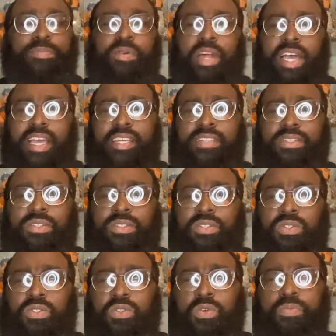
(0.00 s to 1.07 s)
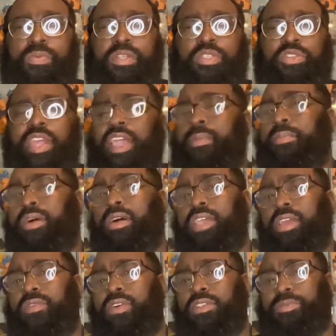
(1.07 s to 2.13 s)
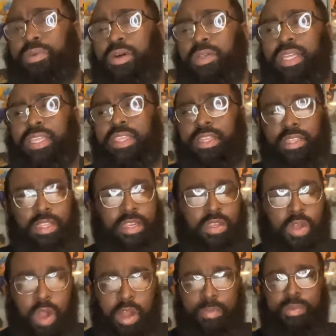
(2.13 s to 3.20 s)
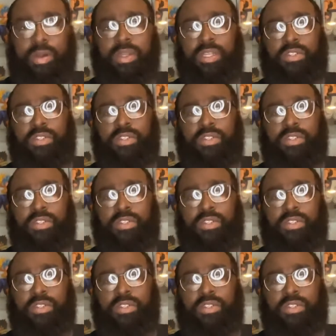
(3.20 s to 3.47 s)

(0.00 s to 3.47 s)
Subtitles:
prize Super Dragon Ball Heroes Broly, the Dark Broly